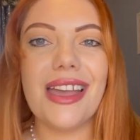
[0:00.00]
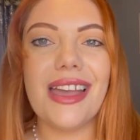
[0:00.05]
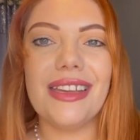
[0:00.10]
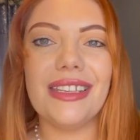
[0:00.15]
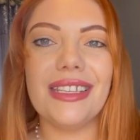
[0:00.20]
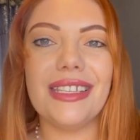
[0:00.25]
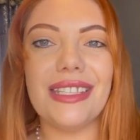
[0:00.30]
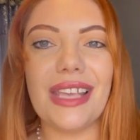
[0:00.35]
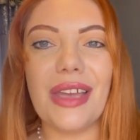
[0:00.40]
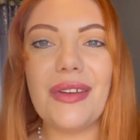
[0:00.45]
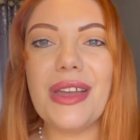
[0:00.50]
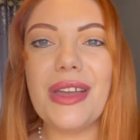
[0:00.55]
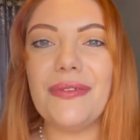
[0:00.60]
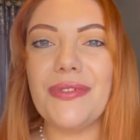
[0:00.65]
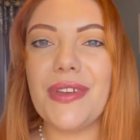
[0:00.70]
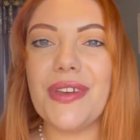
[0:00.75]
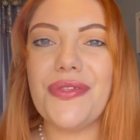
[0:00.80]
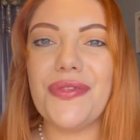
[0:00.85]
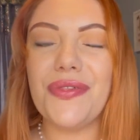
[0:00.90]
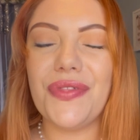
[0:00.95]
So if
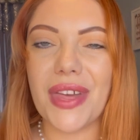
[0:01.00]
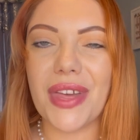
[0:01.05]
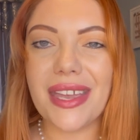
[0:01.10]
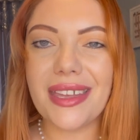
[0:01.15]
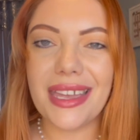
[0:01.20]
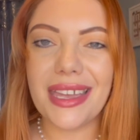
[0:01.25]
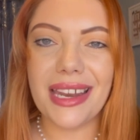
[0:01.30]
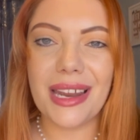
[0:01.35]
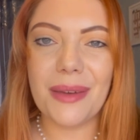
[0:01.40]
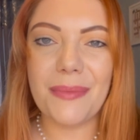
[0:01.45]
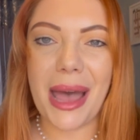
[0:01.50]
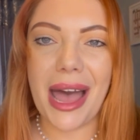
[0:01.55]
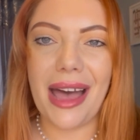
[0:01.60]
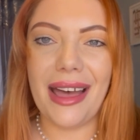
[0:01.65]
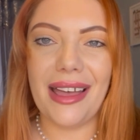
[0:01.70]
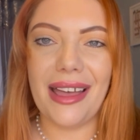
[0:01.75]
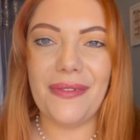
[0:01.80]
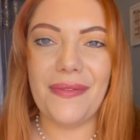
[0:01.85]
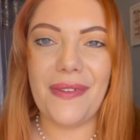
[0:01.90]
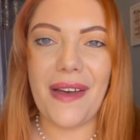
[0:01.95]
you're thinking
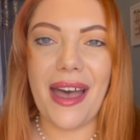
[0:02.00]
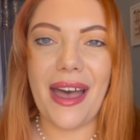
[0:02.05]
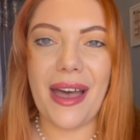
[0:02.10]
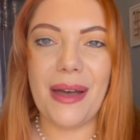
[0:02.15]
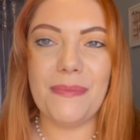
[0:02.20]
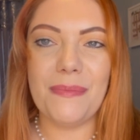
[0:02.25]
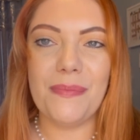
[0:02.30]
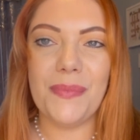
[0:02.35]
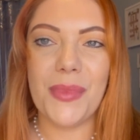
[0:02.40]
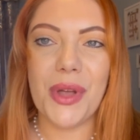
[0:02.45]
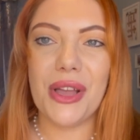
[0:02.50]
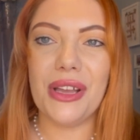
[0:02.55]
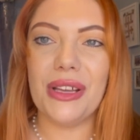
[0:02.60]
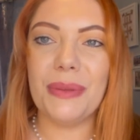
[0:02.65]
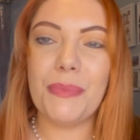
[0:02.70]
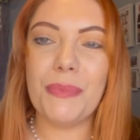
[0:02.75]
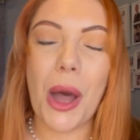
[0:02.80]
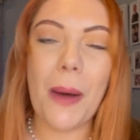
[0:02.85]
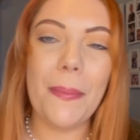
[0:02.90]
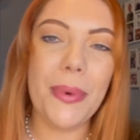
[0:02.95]
about FM,
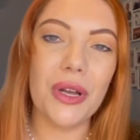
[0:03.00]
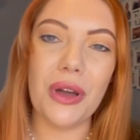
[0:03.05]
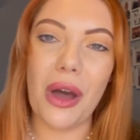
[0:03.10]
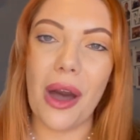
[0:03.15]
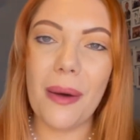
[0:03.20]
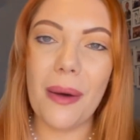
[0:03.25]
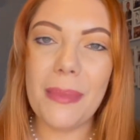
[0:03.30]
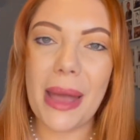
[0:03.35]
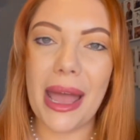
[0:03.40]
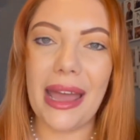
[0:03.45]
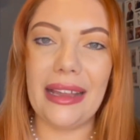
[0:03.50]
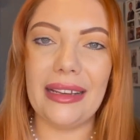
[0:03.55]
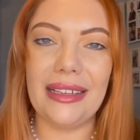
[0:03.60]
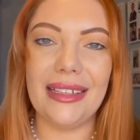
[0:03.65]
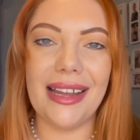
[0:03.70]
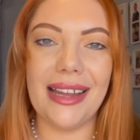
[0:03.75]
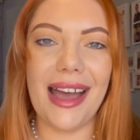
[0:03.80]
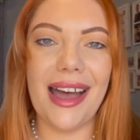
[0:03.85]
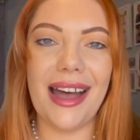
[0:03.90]
pop a comment.